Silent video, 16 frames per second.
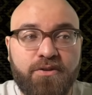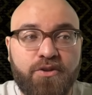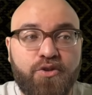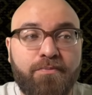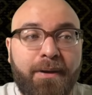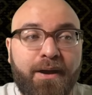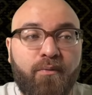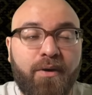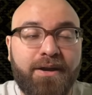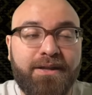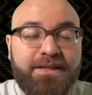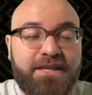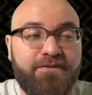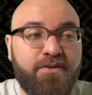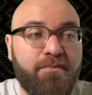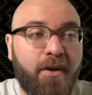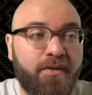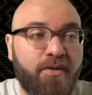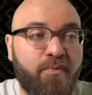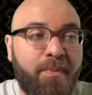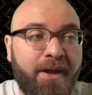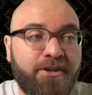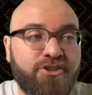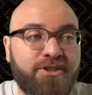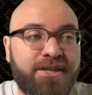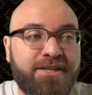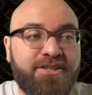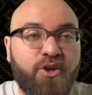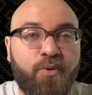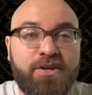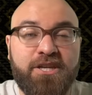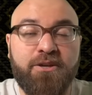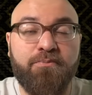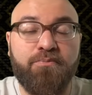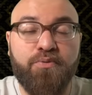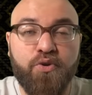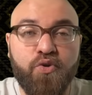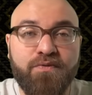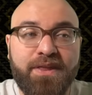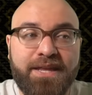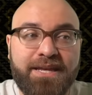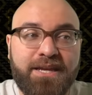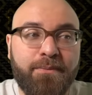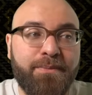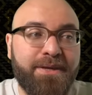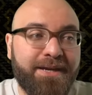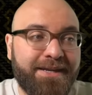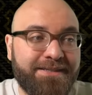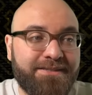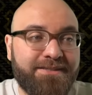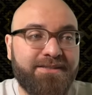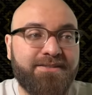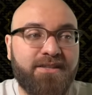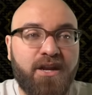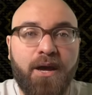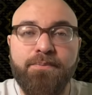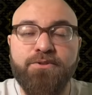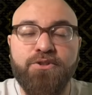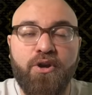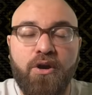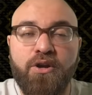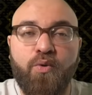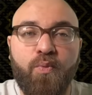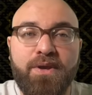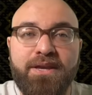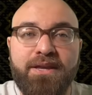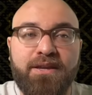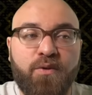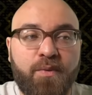You might want to leave him on the bench until he can prove that he can be a consistent option on a week in and